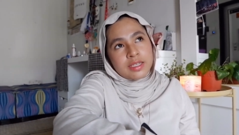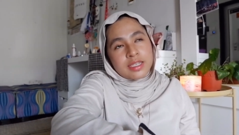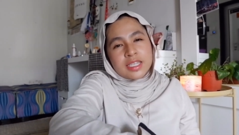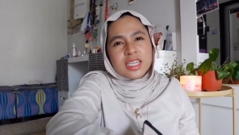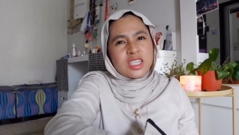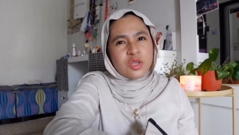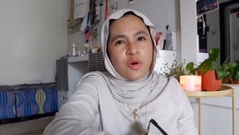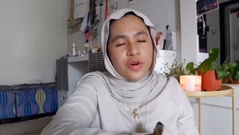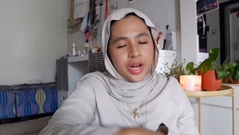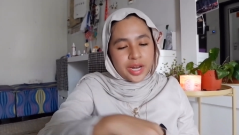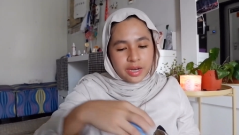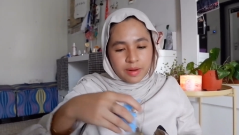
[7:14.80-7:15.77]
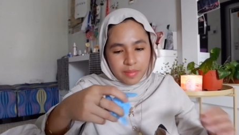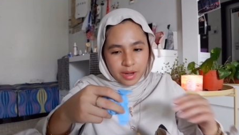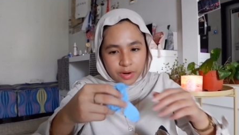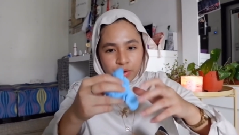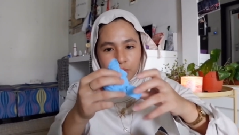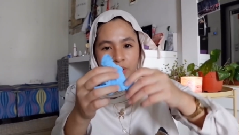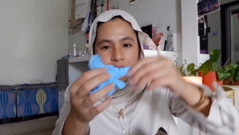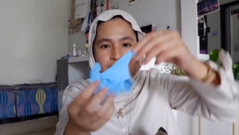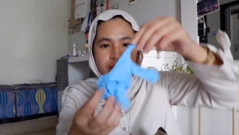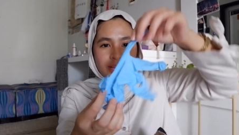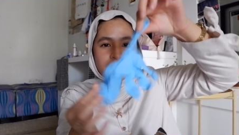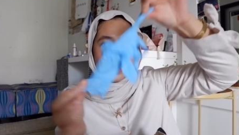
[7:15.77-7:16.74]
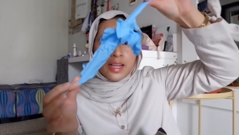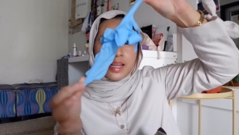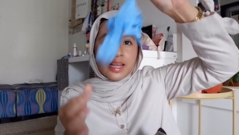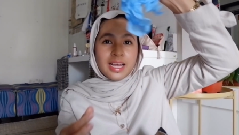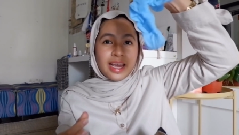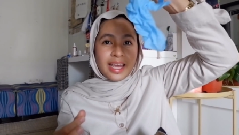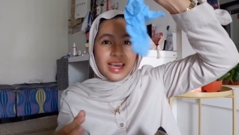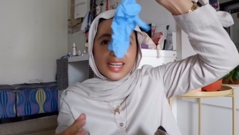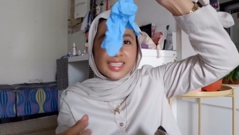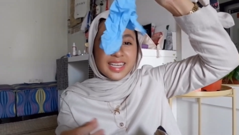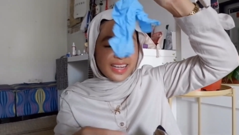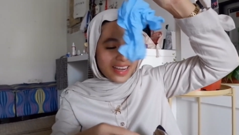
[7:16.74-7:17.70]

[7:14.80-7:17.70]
this is so random, I don't know why. It's a